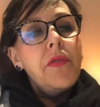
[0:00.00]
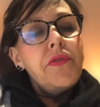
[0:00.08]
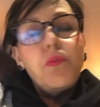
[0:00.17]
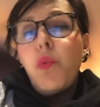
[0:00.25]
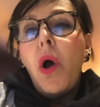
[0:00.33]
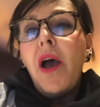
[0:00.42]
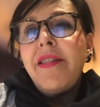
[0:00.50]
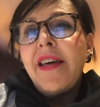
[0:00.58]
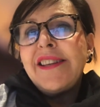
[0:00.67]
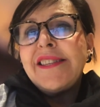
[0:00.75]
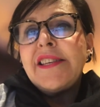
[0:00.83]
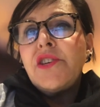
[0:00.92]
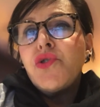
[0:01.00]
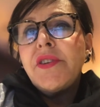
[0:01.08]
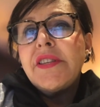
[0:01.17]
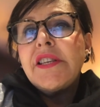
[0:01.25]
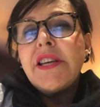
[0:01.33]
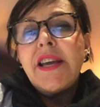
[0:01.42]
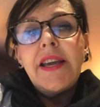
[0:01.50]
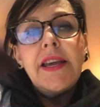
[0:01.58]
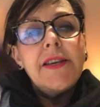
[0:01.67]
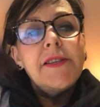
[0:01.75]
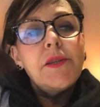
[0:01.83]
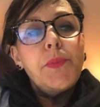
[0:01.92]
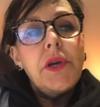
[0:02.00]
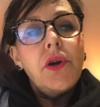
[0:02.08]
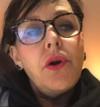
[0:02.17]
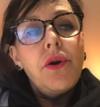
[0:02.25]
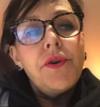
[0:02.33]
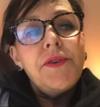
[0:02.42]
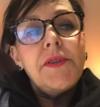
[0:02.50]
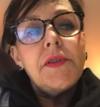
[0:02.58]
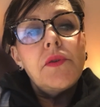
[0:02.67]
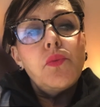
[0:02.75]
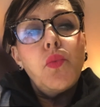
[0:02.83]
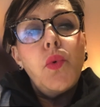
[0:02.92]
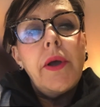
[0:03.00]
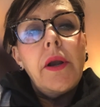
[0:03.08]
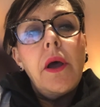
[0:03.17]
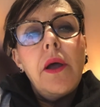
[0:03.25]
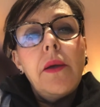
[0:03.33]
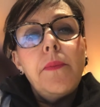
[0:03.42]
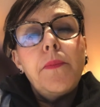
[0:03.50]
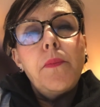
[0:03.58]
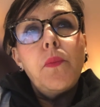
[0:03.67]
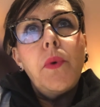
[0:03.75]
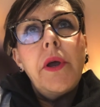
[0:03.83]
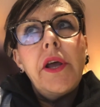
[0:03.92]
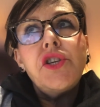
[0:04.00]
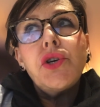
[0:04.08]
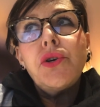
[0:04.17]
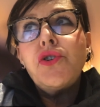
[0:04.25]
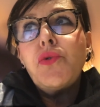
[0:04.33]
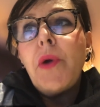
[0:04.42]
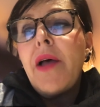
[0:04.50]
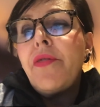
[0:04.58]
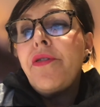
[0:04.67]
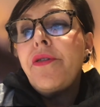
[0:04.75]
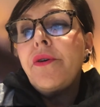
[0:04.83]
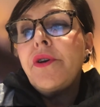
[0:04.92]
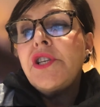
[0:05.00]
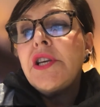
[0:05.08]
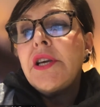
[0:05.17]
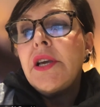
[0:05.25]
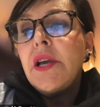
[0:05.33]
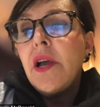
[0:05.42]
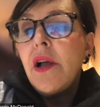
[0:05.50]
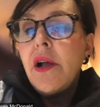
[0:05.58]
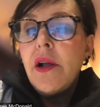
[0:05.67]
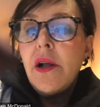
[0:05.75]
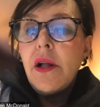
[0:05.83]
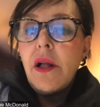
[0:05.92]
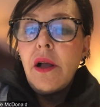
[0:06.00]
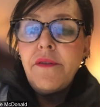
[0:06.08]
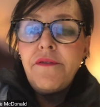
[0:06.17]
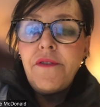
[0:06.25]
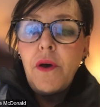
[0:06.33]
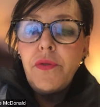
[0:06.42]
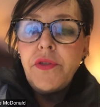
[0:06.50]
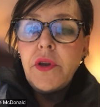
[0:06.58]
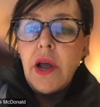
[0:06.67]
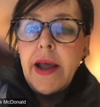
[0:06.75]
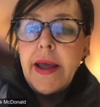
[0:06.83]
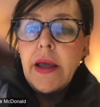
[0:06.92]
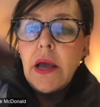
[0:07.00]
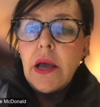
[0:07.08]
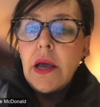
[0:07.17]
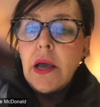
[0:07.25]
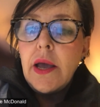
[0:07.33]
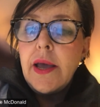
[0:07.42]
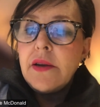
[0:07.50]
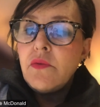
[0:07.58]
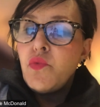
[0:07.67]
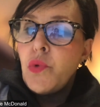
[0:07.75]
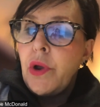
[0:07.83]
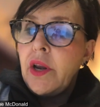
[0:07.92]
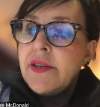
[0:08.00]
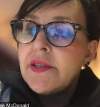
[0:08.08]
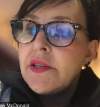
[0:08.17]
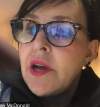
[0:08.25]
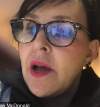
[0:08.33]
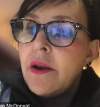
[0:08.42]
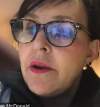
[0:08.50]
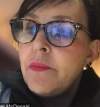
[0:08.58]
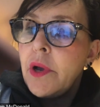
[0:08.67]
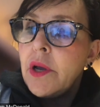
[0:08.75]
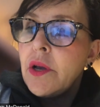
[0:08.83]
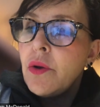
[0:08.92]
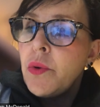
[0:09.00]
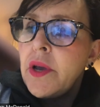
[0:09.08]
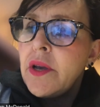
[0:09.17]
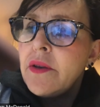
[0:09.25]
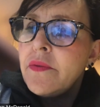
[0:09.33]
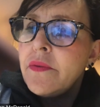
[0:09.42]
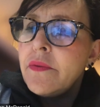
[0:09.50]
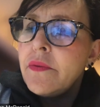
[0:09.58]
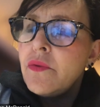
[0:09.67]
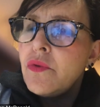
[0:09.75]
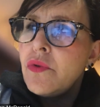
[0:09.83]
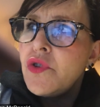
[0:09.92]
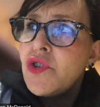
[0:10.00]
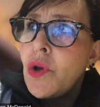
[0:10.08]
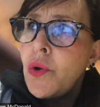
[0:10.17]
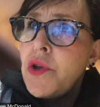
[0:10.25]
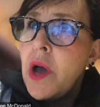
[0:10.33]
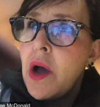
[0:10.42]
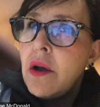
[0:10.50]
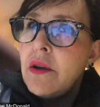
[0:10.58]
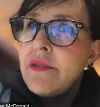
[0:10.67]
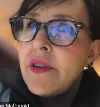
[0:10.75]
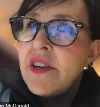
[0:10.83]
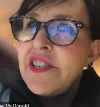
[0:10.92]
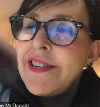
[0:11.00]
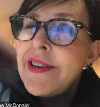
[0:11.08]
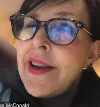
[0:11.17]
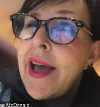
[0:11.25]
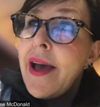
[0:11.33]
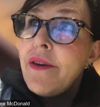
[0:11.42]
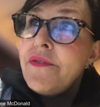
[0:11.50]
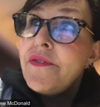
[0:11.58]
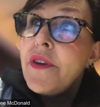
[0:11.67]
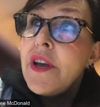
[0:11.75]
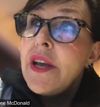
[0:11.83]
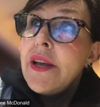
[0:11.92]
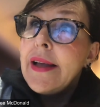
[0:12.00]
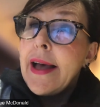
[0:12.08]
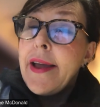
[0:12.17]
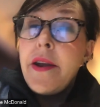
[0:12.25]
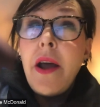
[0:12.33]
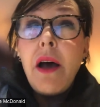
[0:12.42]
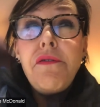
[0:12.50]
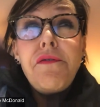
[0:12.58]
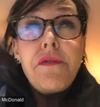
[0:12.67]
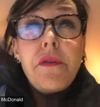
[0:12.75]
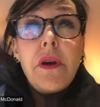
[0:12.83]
why that's interesting is because when I turned around 30, I felt that I had really started my career so young that I didn't have enough